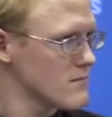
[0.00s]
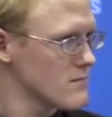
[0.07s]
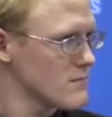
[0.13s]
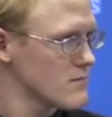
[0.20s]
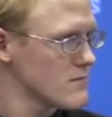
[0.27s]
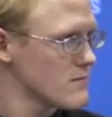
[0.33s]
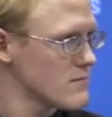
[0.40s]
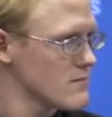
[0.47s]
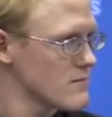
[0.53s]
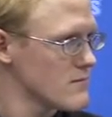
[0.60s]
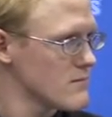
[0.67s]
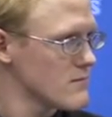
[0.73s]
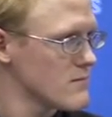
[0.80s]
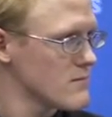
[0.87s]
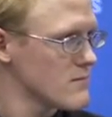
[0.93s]

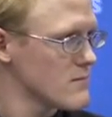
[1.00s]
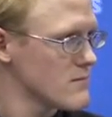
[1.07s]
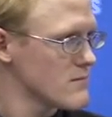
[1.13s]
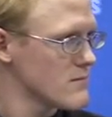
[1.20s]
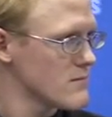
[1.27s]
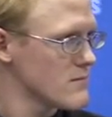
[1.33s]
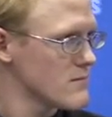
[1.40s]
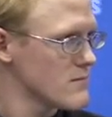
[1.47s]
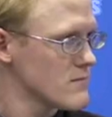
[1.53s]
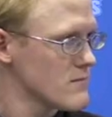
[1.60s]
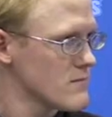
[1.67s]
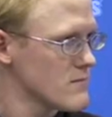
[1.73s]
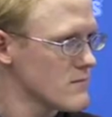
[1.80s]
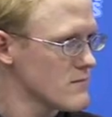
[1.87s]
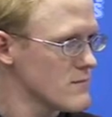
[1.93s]

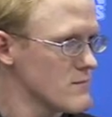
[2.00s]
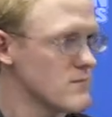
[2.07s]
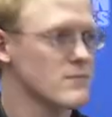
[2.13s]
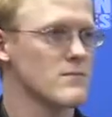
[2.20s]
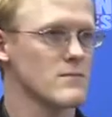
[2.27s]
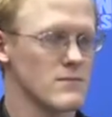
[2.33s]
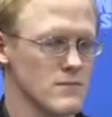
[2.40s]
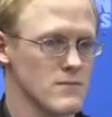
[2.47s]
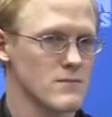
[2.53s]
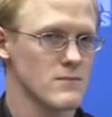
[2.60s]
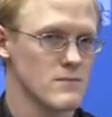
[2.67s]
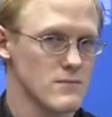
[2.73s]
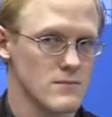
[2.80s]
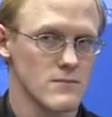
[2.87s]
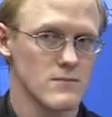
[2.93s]

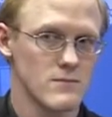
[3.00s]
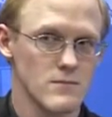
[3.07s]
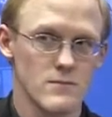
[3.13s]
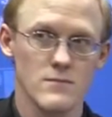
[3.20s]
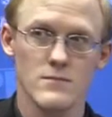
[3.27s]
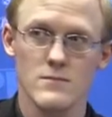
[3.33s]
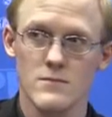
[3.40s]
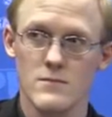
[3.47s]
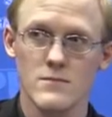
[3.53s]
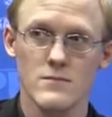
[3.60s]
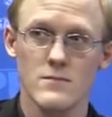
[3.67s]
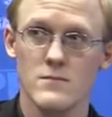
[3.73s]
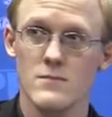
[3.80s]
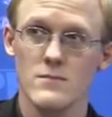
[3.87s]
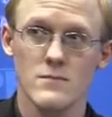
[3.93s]

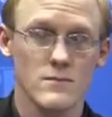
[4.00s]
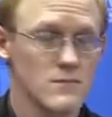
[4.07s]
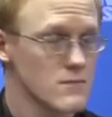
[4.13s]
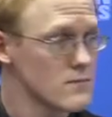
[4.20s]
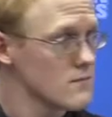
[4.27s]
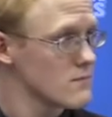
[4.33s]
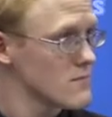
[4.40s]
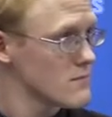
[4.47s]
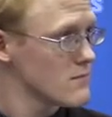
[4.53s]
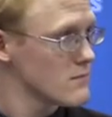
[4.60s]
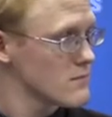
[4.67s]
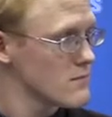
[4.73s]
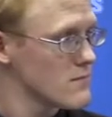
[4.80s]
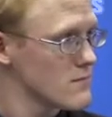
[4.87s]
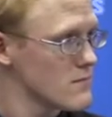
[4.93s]

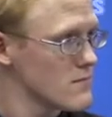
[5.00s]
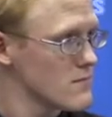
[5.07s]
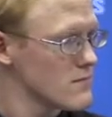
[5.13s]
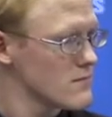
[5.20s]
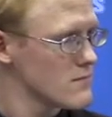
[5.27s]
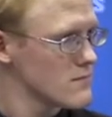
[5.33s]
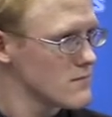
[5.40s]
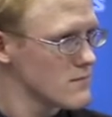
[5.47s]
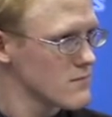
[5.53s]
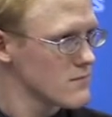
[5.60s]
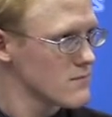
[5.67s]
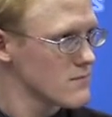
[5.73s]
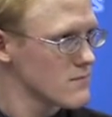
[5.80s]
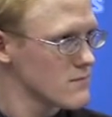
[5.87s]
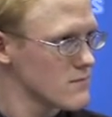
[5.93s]

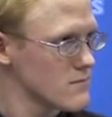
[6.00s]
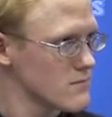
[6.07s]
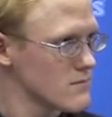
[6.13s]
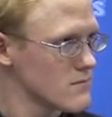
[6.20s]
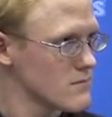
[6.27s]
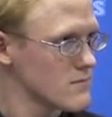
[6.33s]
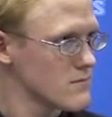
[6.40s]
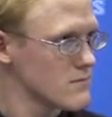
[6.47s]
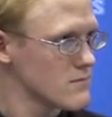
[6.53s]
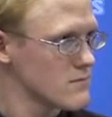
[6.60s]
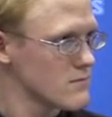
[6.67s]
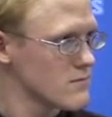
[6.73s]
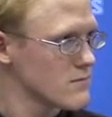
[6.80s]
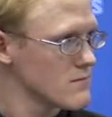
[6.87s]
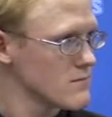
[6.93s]

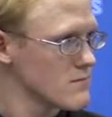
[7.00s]
No words are spoken by the person on screen.